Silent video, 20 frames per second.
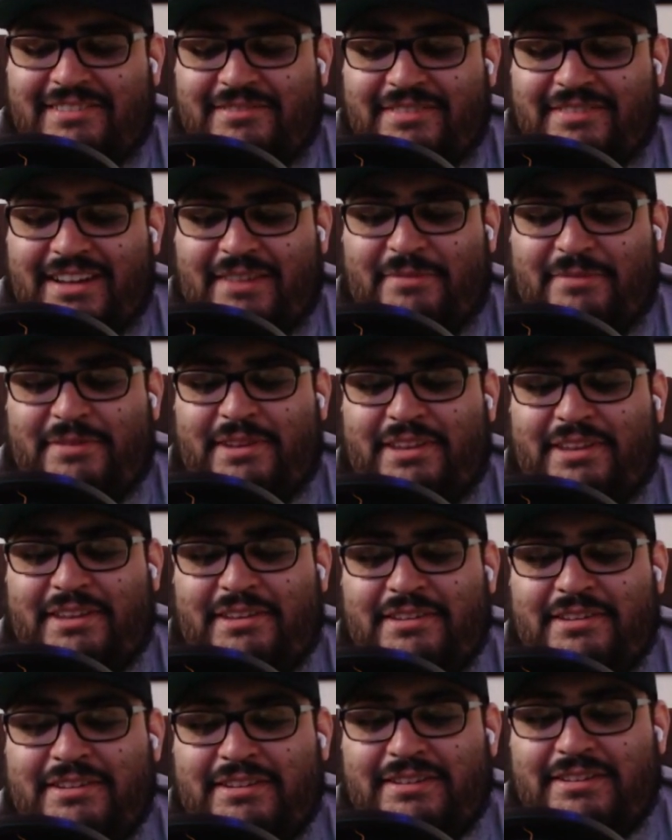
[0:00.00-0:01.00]
now they're like,
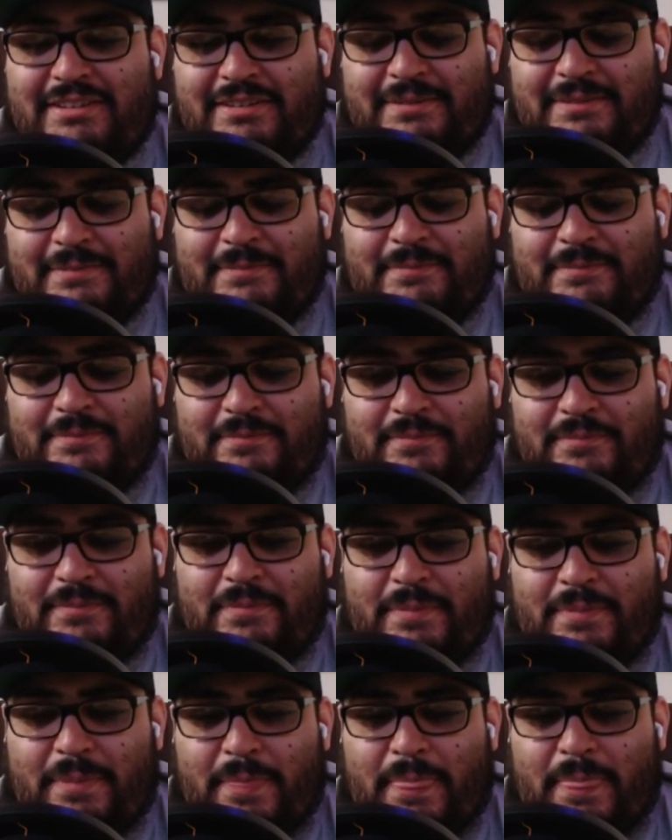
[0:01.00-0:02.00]
how do we play
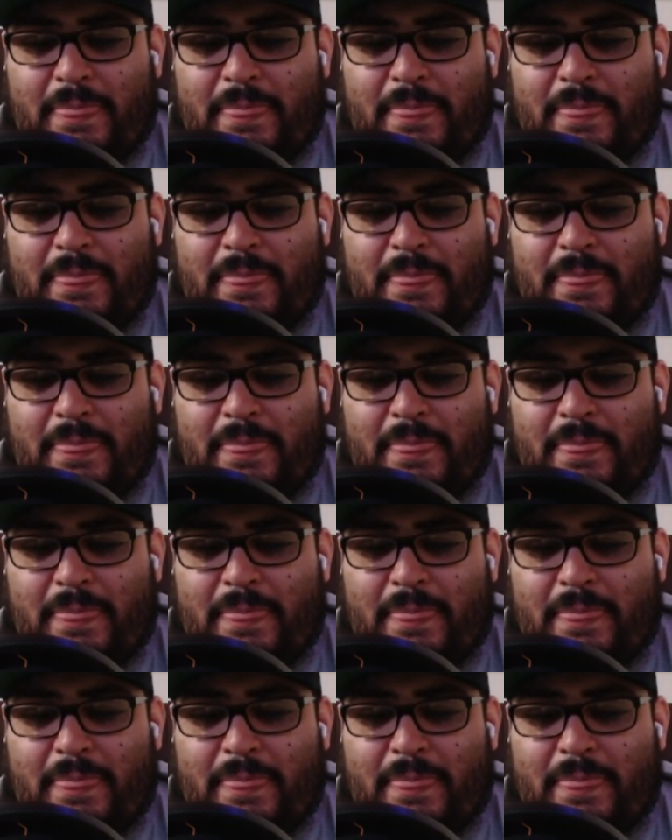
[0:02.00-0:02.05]
this guy